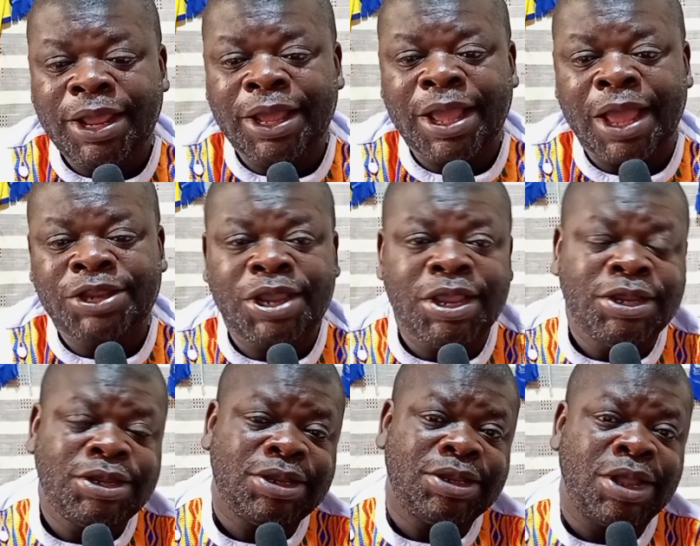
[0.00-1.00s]
he can
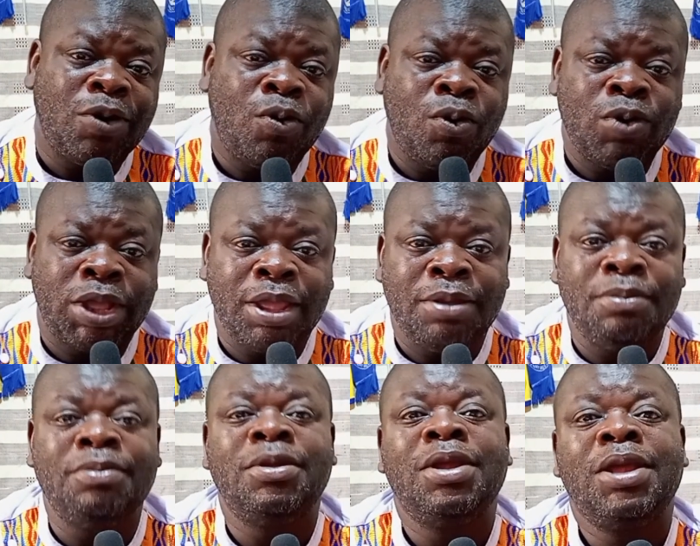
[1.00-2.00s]
change the whole
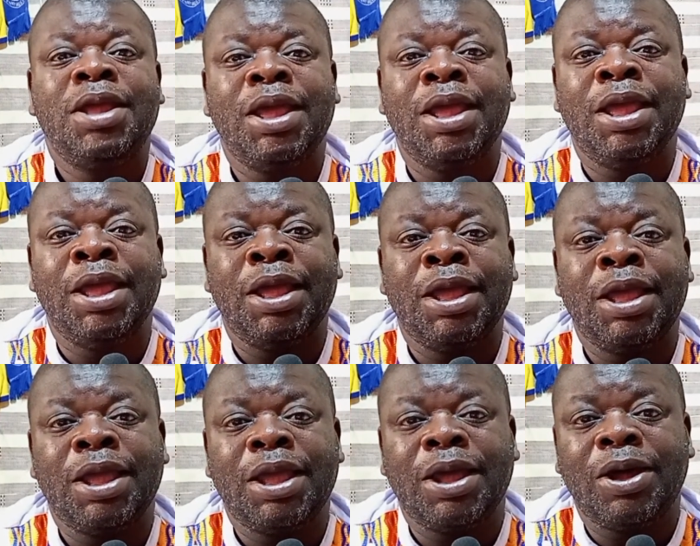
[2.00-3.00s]
game
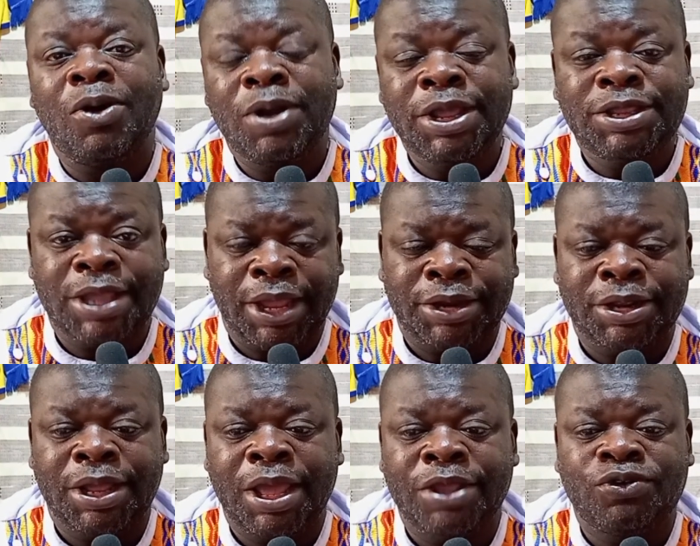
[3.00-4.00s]
on its
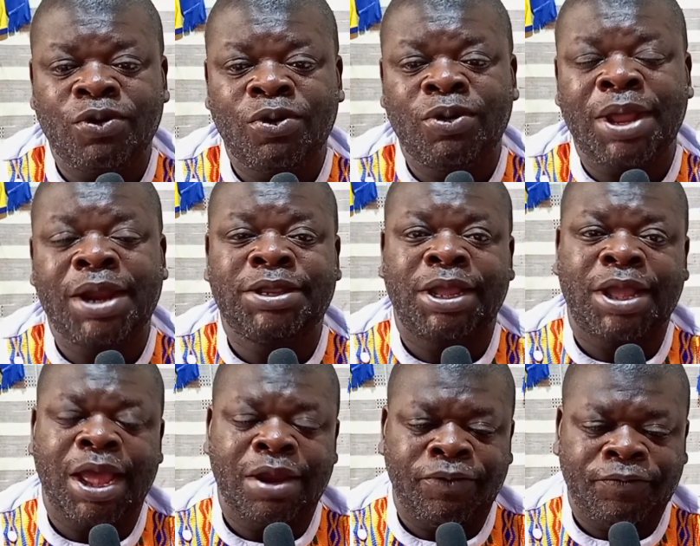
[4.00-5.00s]
head. And so that is the
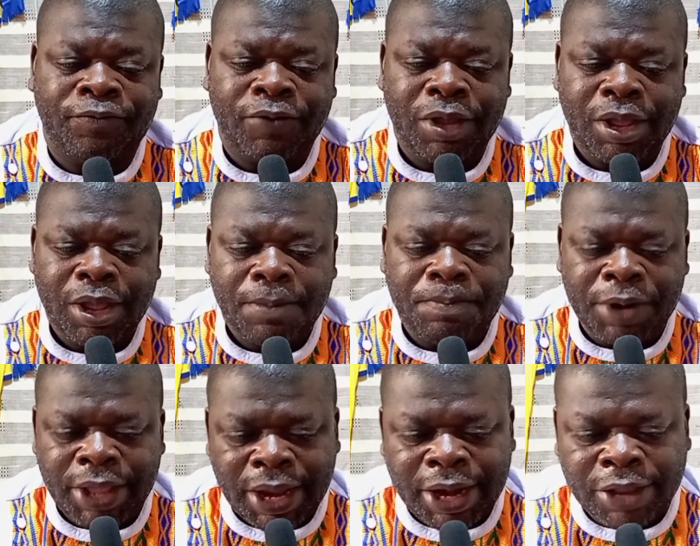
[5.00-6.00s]
kind of
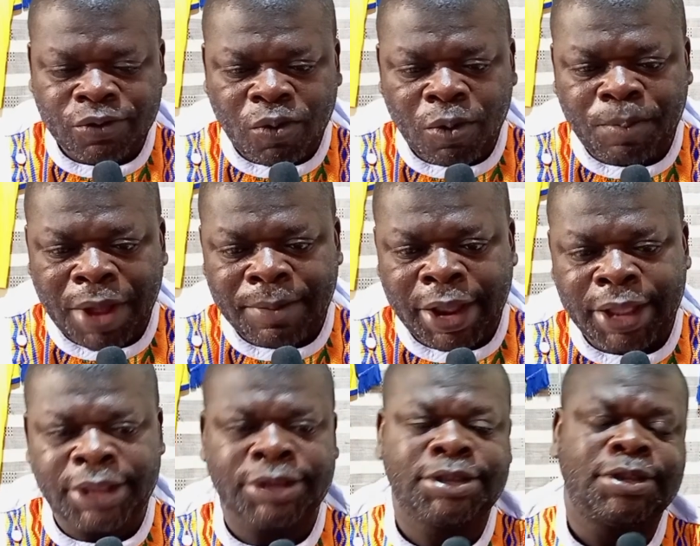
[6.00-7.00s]
player that Cole Palmer
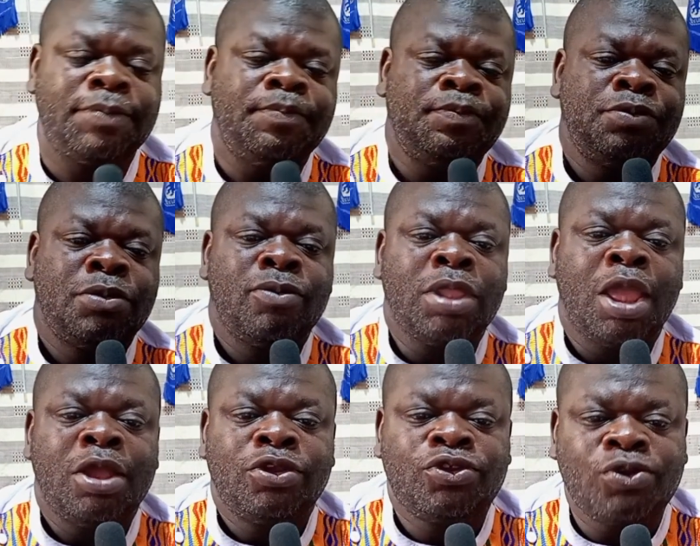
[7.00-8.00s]
is.
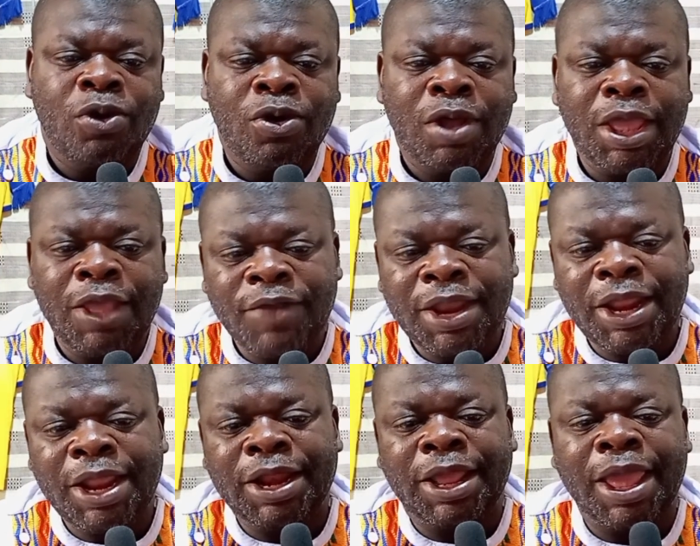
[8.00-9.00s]
So even
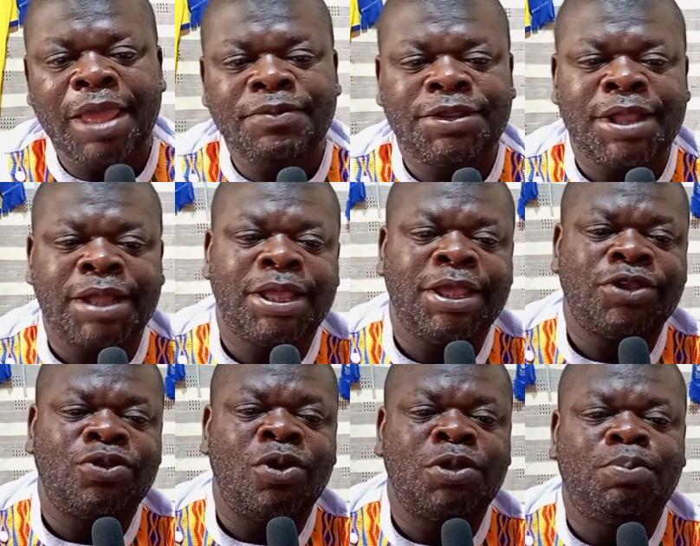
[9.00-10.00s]
in games that
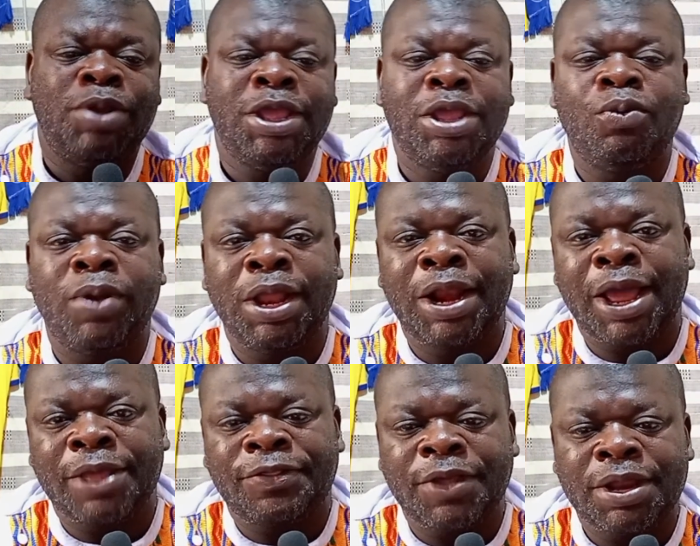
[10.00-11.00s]
he's not playing well,
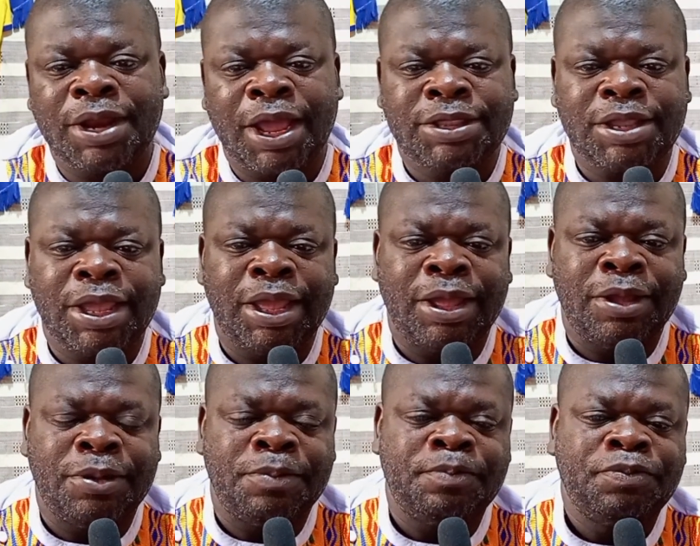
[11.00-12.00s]
I think that
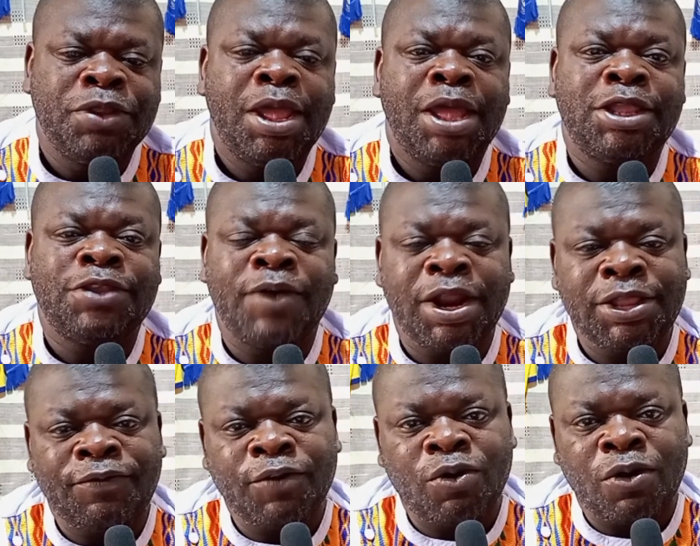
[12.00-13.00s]
it is very
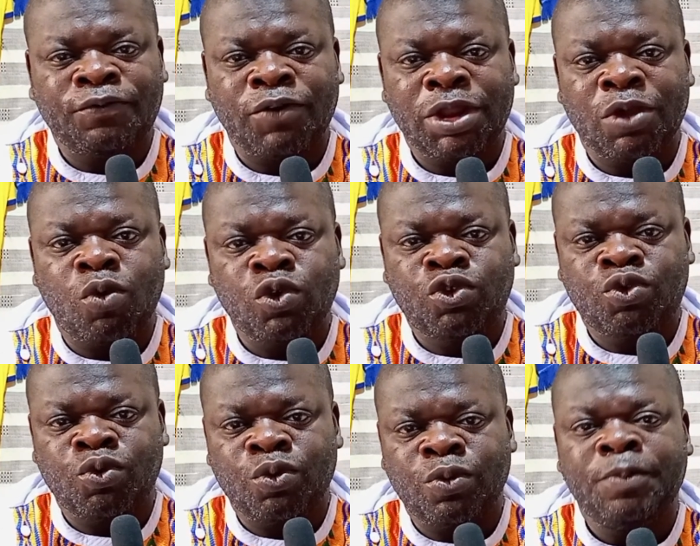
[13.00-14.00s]
difficult for the coach
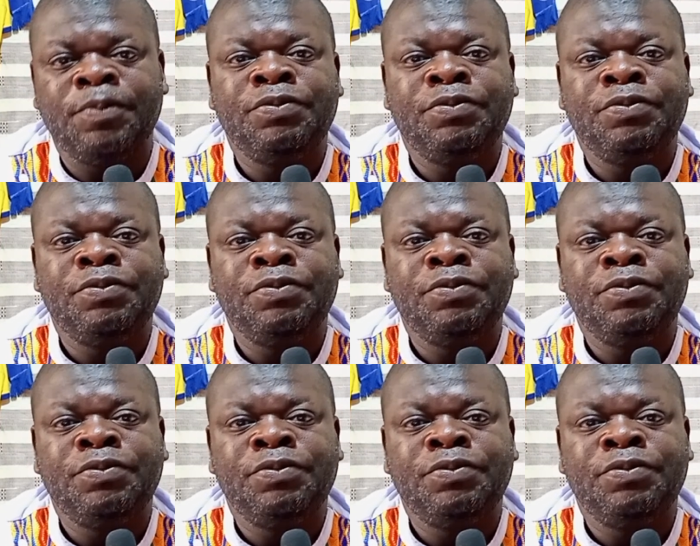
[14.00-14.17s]
to